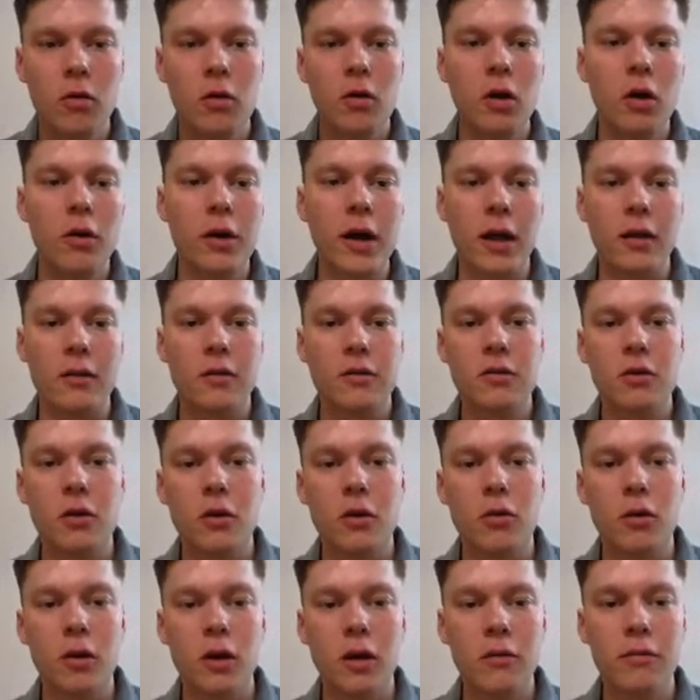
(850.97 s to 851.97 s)
Okay,
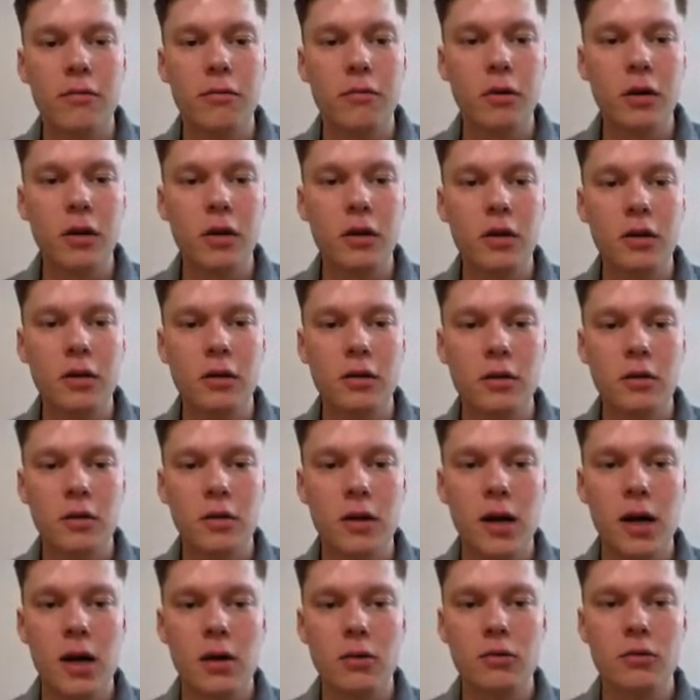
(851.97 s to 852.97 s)
so if we
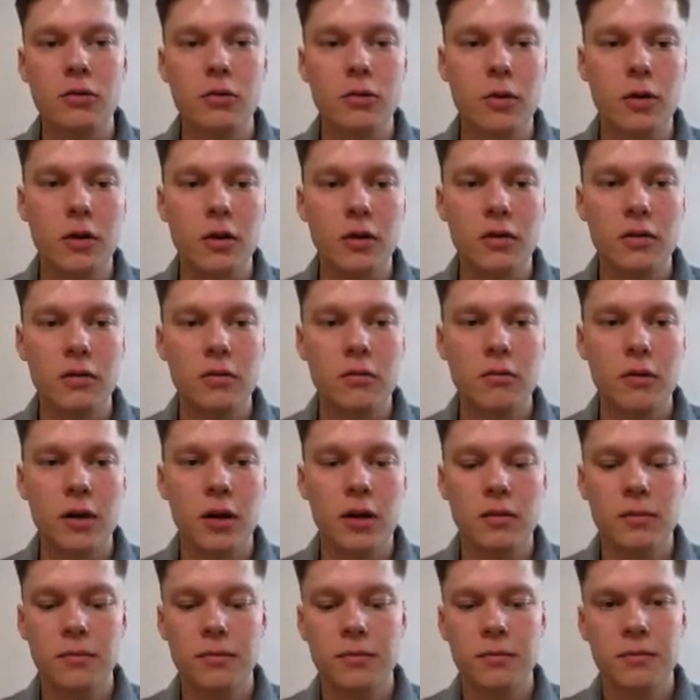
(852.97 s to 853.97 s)
now do this,
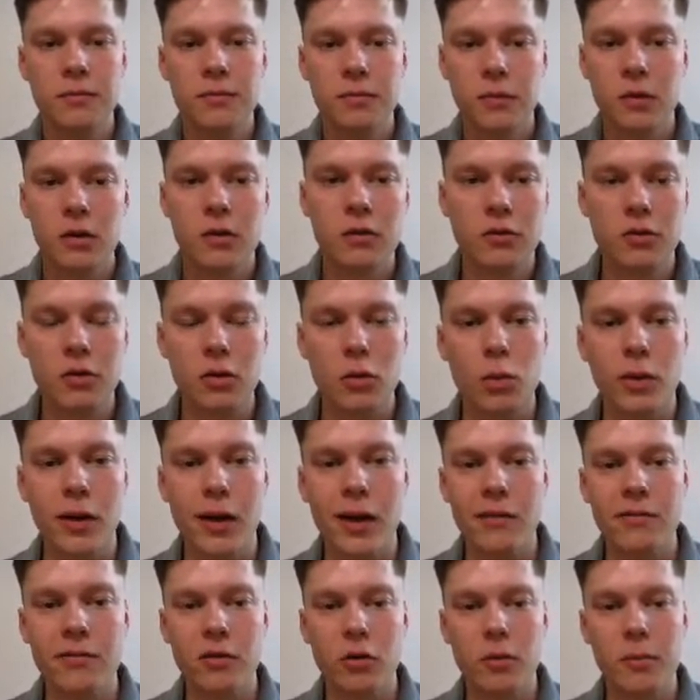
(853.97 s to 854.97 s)
right? So we
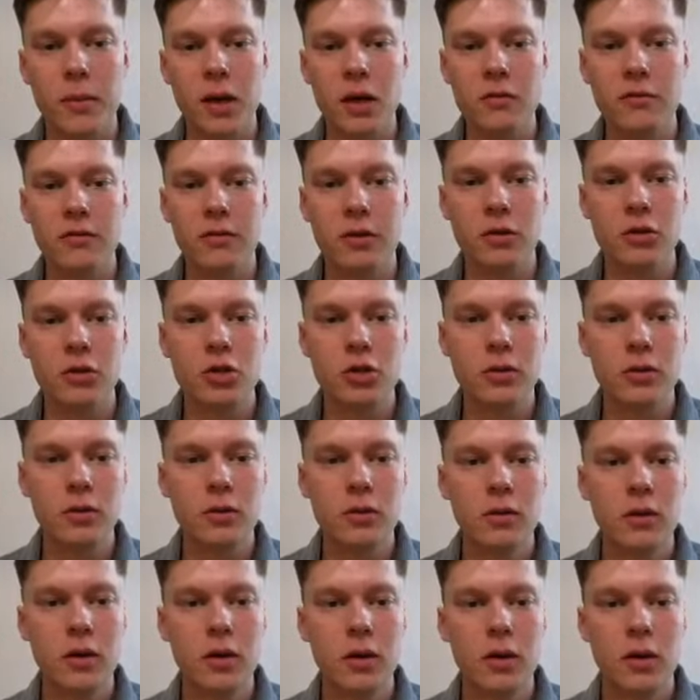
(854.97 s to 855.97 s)
have our main function,
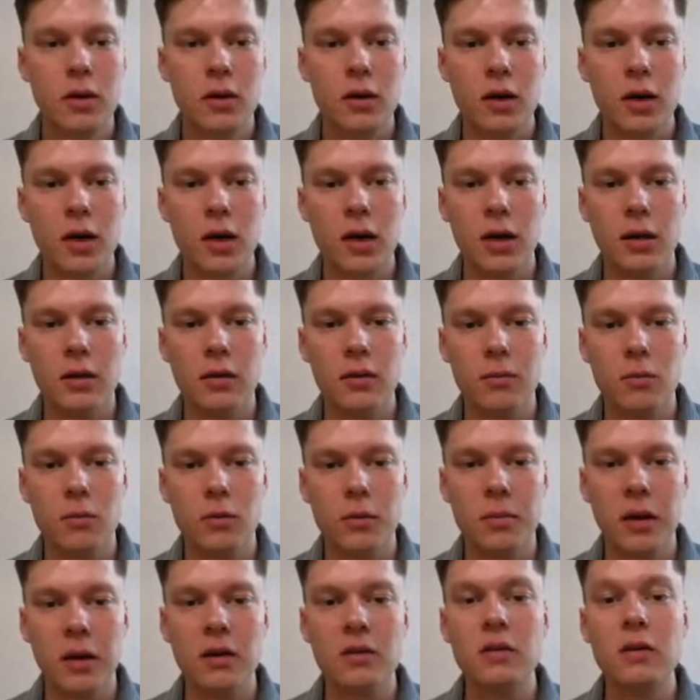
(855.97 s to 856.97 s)
and we
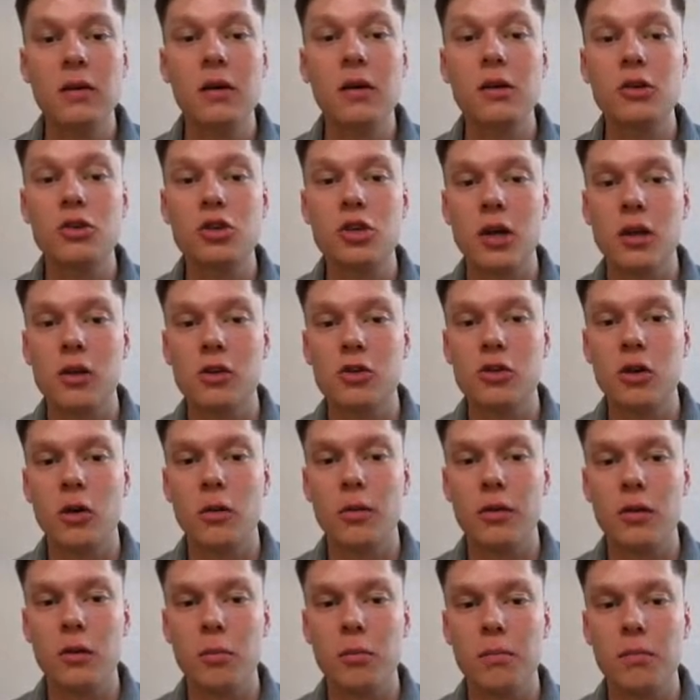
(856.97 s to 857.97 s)
basically changed
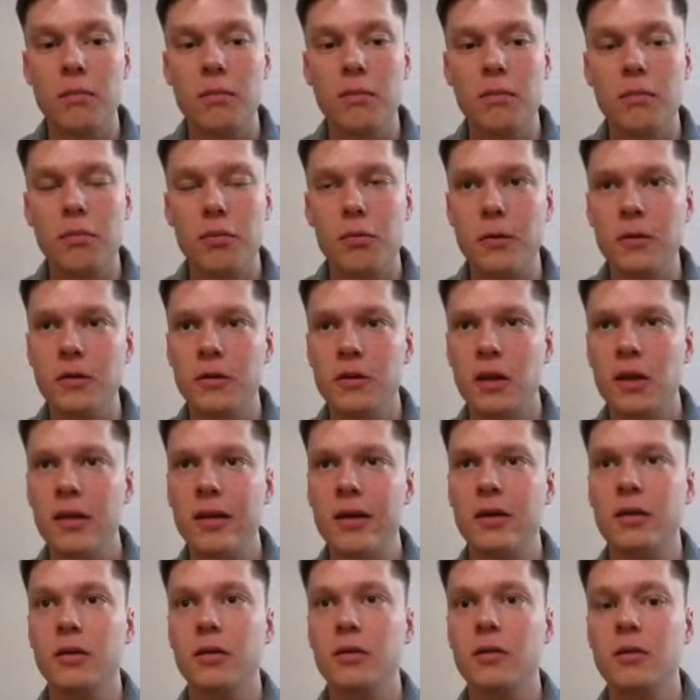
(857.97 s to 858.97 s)
out the
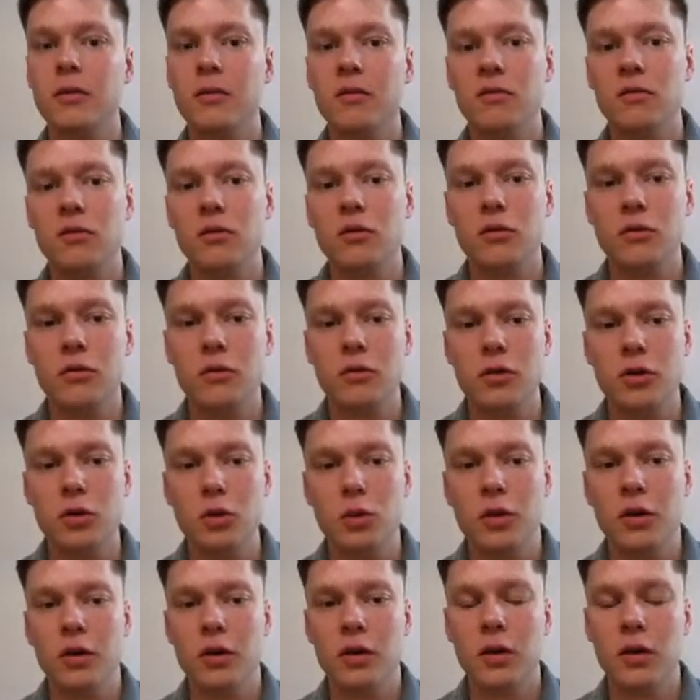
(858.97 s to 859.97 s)
println to
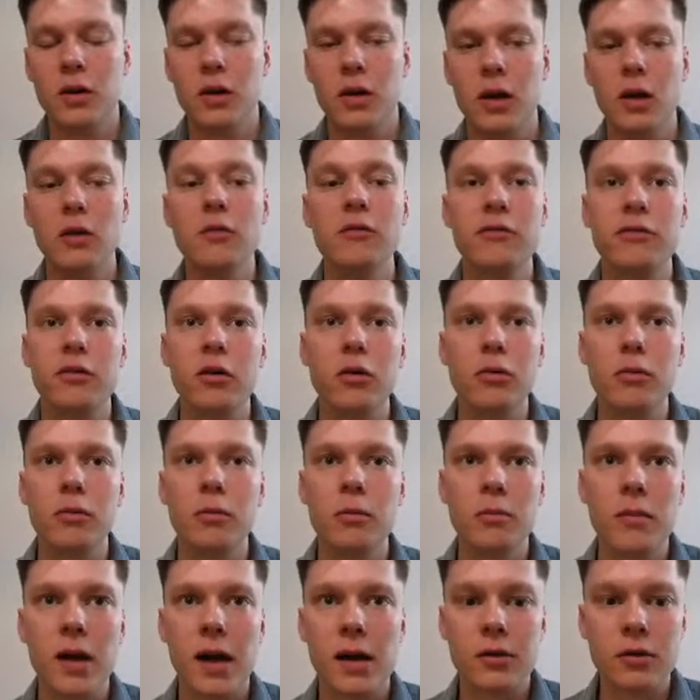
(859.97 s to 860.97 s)
the info
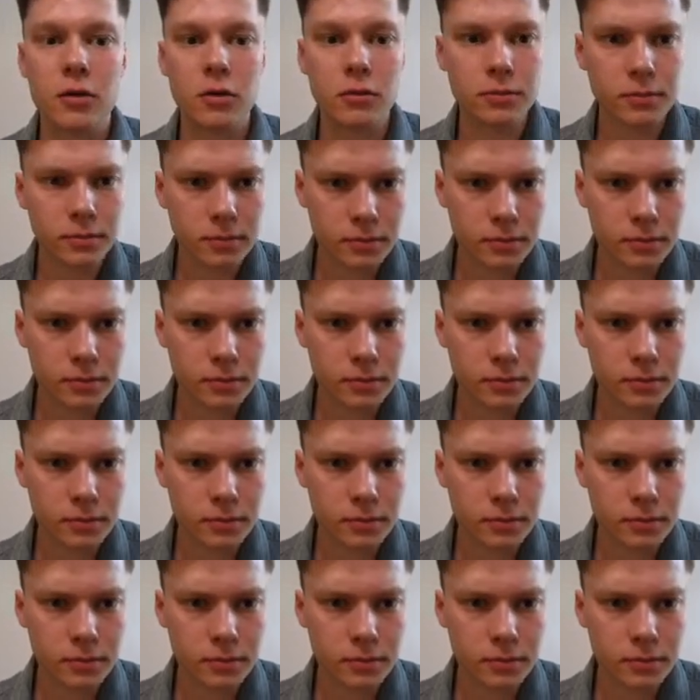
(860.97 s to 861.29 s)
macro,